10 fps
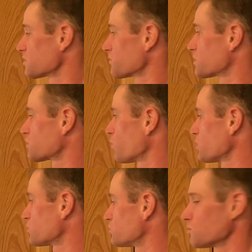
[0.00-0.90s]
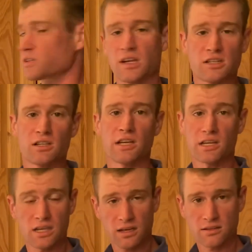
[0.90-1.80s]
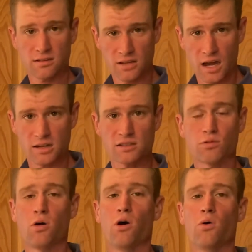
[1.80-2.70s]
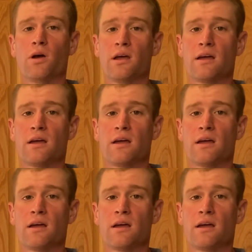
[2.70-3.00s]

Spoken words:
It's going to essentially kick the status quo